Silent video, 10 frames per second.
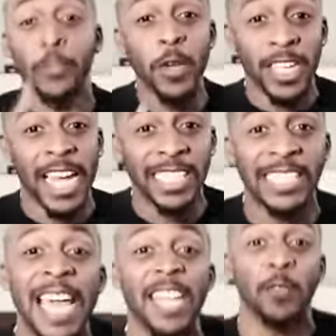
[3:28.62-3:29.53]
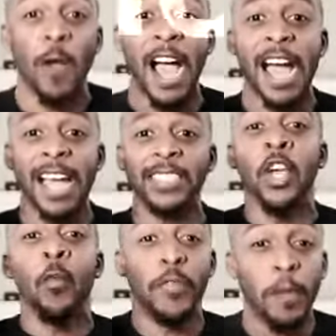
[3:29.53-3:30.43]
three days later rise
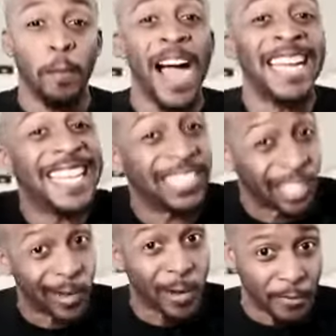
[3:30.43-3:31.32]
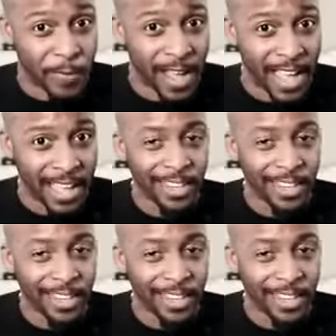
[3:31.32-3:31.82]
with a body that's glorified?